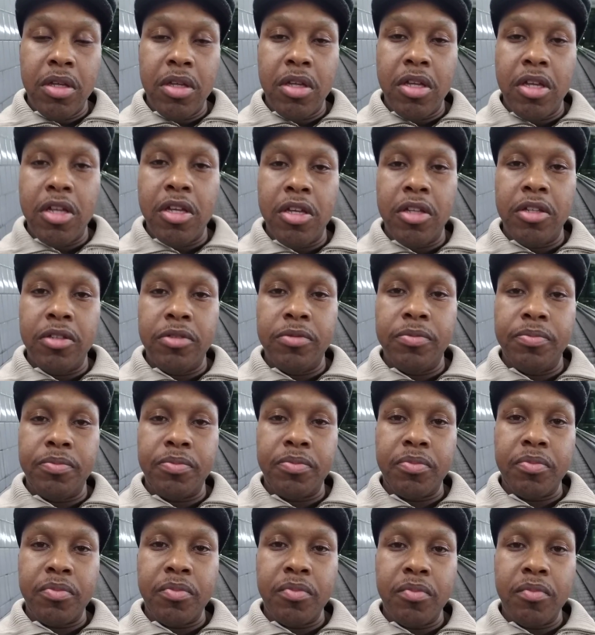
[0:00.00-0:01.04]

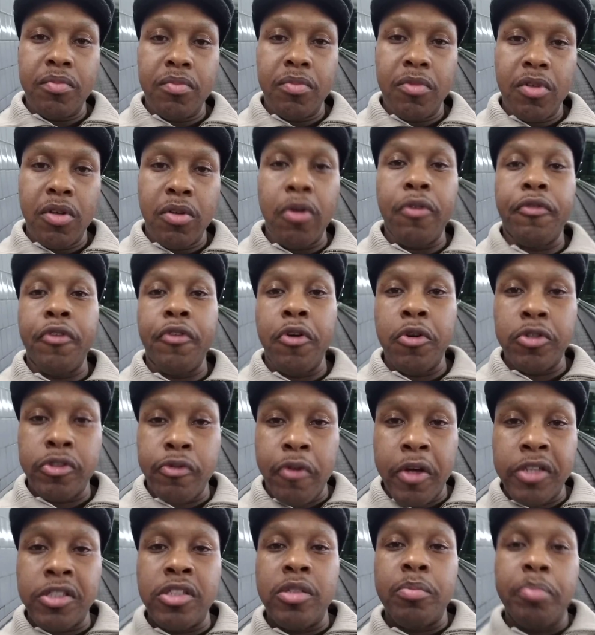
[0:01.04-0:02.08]
And first,
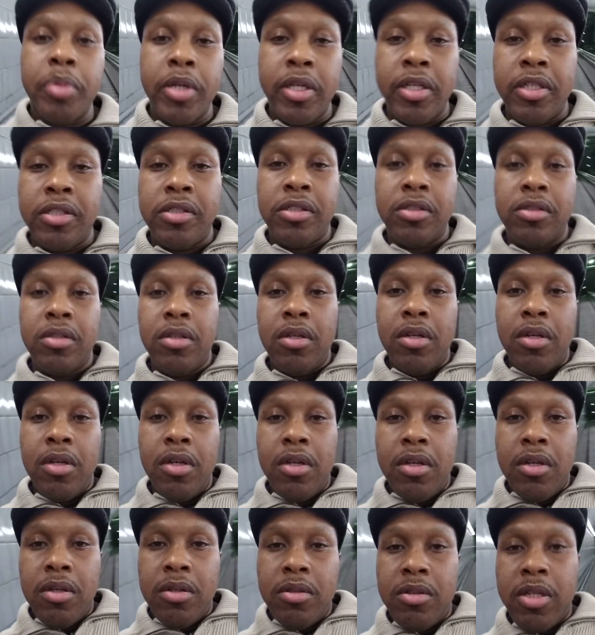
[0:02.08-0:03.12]
rest in peace,
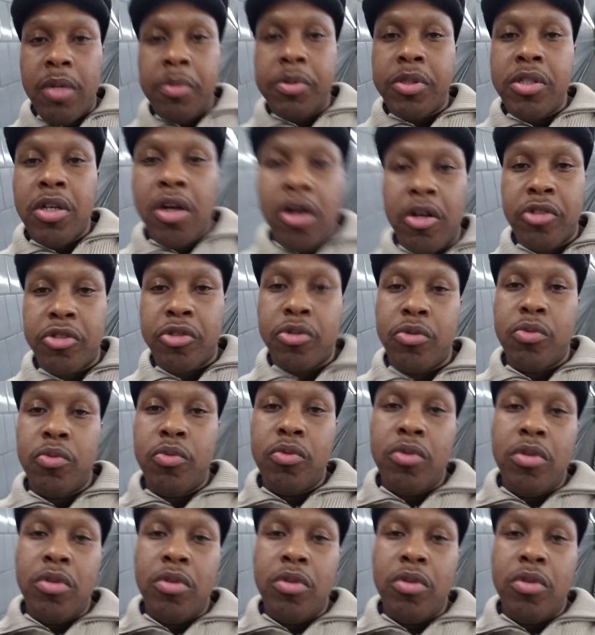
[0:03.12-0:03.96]
Nipsey Hussle.